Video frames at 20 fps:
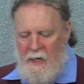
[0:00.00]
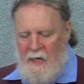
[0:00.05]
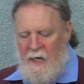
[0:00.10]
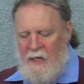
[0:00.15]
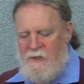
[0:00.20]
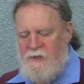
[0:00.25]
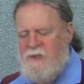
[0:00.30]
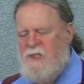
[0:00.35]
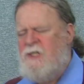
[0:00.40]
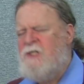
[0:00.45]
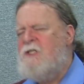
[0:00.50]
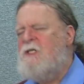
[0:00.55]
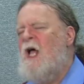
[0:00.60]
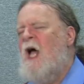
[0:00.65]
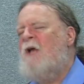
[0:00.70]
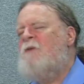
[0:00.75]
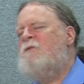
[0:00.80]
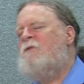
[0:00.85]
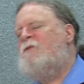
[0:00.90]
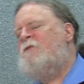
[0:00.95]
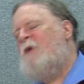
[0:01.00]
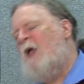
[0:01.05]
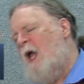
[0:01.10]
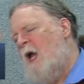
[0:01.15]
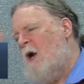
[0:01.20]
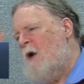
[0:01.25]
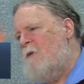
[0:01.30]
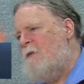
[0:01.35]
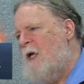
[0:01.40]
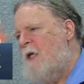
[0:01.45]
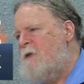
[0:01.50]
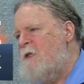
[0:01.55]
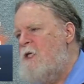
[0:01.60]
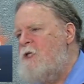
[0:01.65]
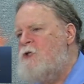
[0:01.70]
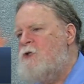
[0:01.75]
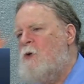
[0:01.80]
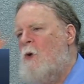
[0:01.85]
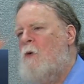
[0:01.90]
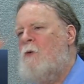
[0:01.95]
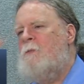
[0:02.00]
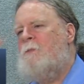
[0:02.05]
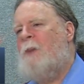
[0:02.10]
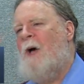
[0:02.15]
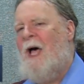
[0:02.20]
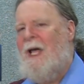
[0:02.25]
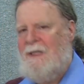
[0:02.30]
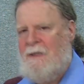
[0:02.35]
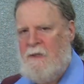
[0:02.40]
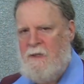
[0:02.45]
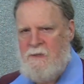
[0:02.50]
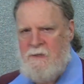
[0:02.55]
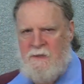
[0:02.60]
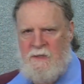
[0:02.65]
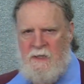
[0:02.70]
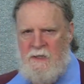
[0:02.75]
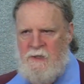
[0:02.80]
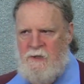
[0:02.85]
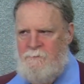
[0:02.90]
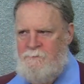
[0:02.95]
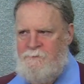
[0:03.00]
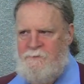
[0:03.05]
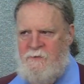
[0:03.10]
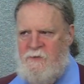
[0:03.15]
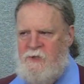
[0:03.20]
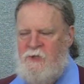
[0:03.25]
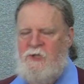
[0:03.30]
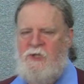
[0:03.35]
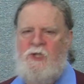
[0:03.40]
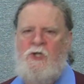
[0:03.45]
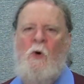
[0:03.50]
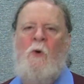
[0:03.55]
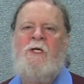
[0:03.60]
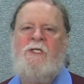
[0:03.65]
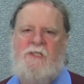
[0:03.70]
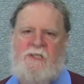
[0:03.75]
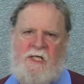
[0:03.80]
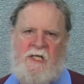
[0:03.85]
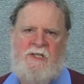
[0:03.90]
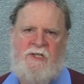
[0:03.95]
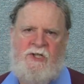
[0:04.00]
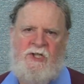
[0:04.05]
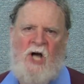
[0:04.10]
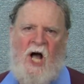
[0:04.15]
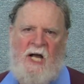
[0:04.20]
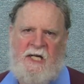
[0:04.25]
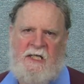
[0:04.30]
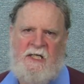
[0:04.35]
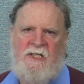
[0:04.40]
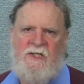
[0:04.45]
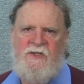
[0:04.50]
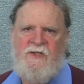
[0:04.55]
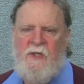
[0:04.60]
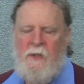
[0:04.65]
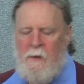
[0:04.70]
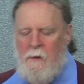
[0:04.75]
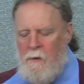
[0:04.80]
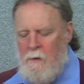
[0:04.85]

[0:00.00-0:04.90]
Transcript: It's just not fair that the drone pilots, these joystick jockeys,